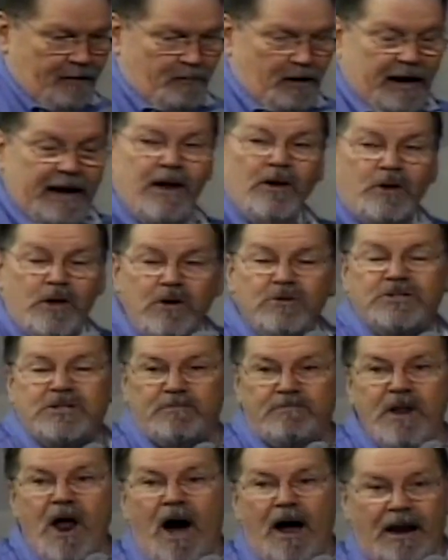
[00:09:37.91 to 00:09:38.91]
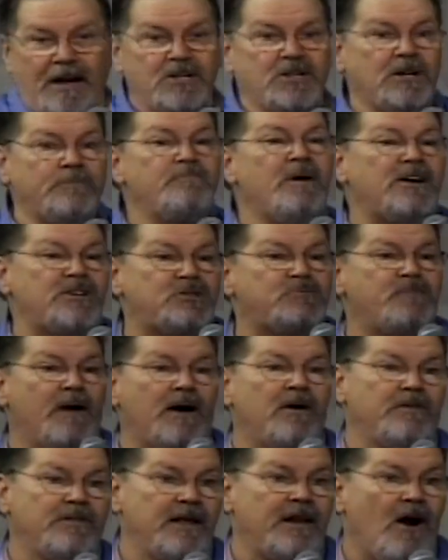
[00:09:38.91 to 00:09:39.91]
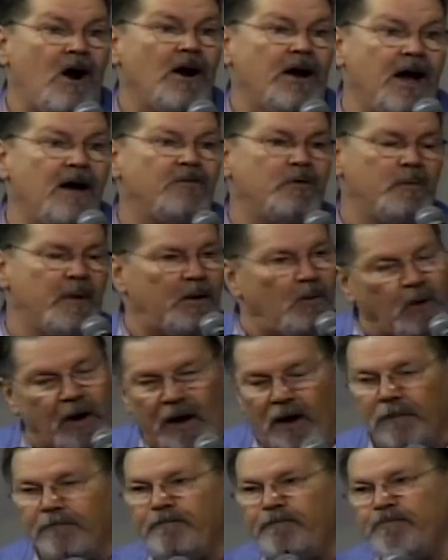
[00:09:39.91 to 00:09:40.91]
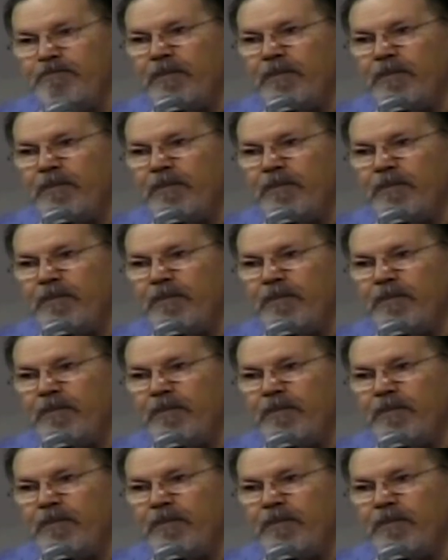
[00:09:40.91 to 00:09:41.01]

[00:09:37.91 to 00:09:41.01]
But He'll use the knowledge much better than our government will.